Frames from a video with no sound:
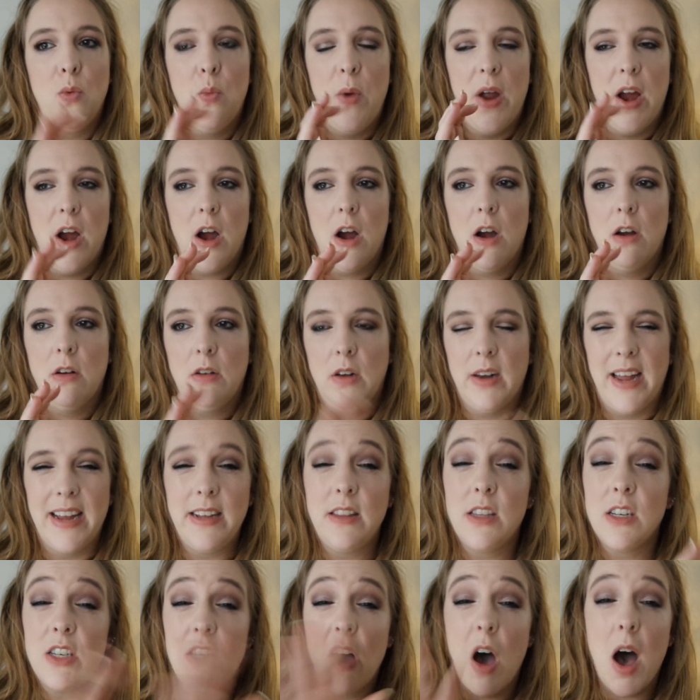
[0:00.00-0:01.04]
Where
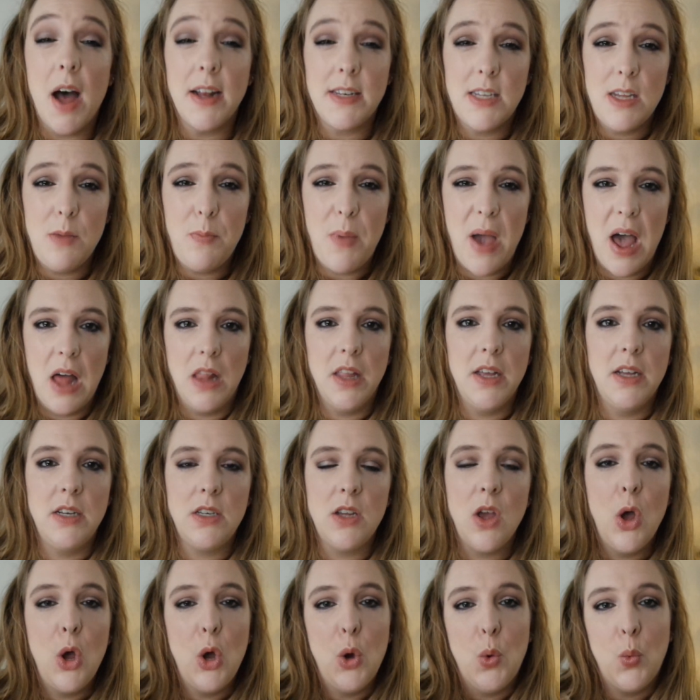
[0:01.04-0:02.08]
the Tati
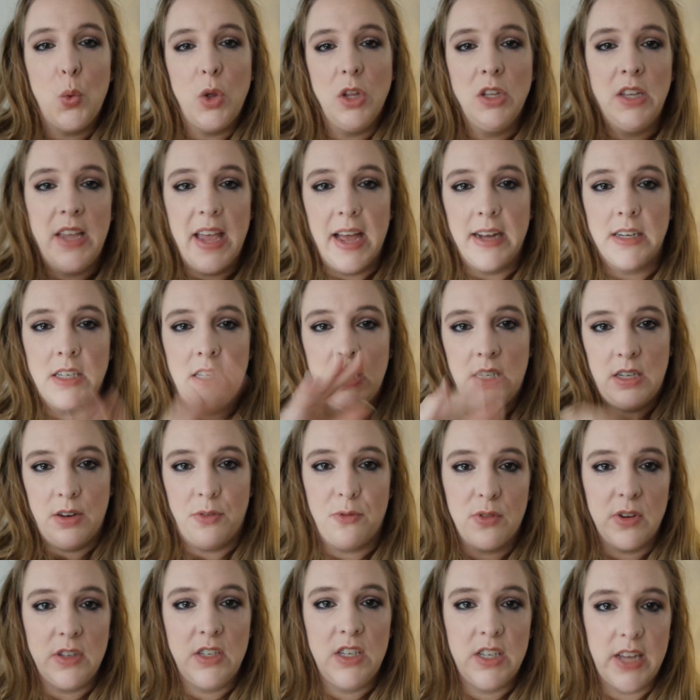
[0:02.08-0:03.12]
palette will get
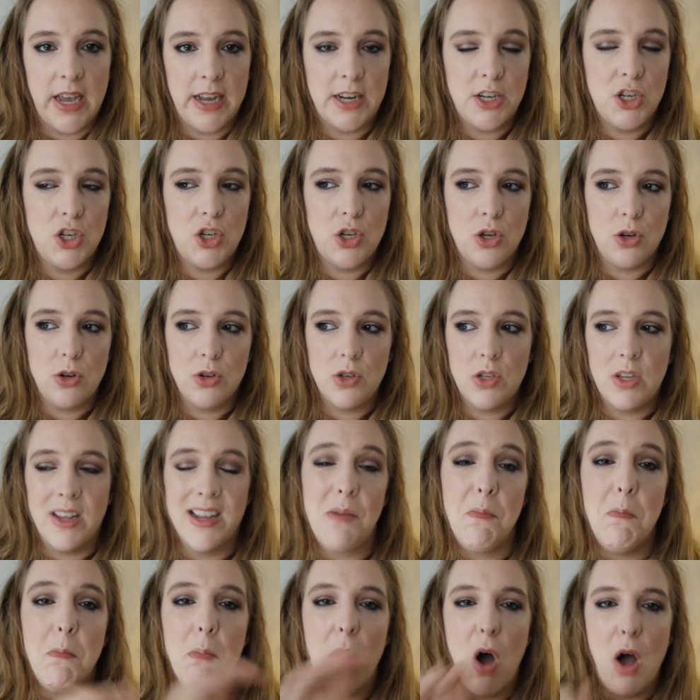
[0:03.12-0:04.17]
different textures,
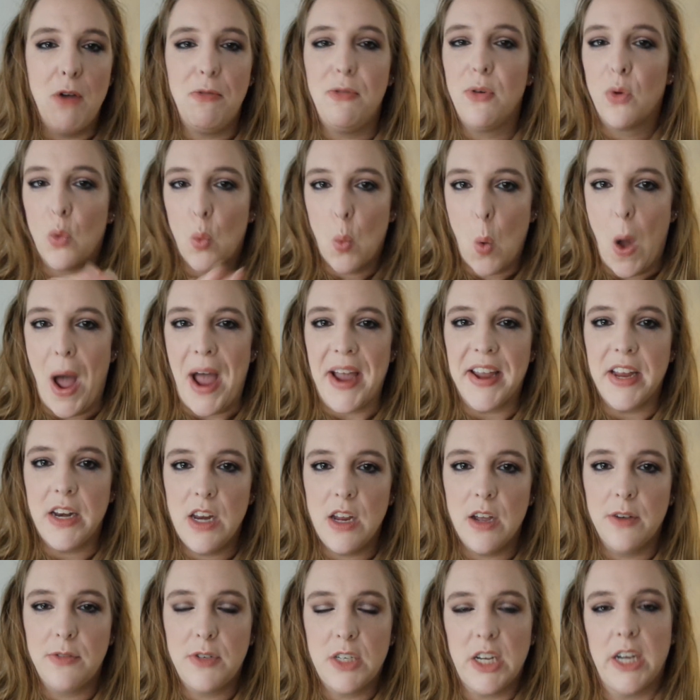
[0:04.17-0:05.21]
a
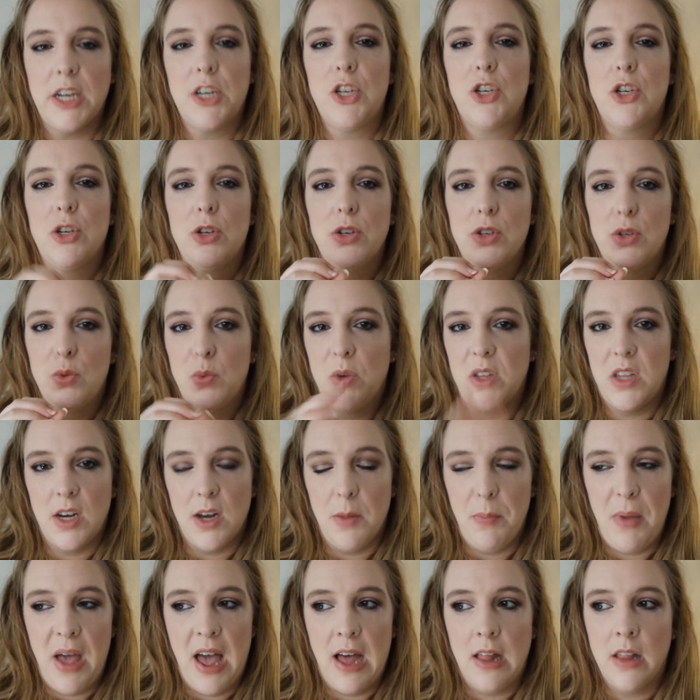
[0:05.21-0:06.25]
variety of textures within
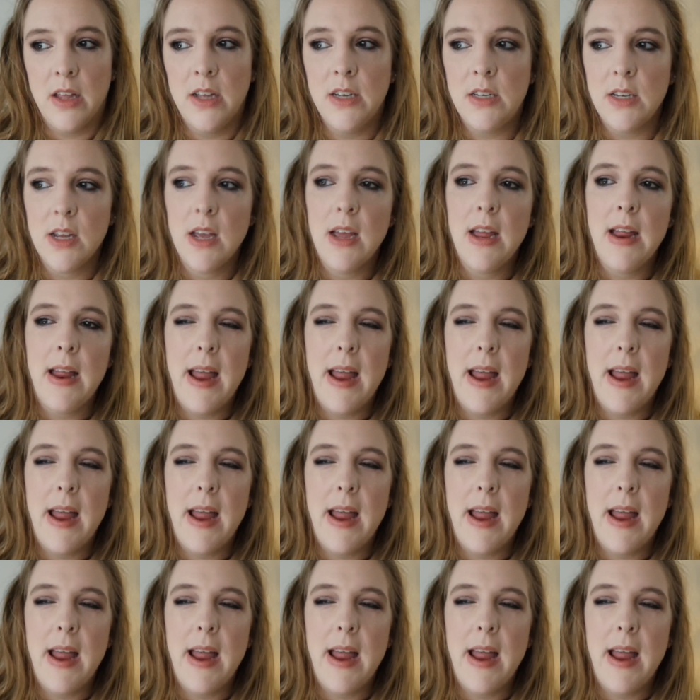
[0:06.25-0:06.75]
a palette.